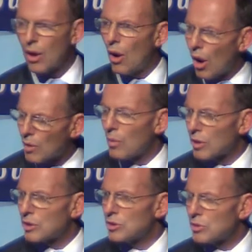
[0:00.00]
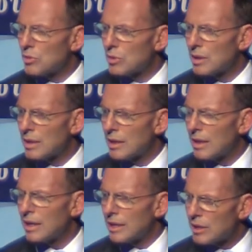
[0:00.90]
I want to do
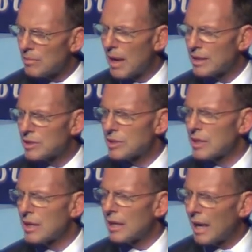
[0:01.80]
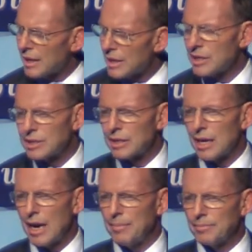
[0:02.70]
in the months and years to
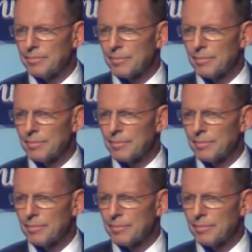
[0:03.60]
come.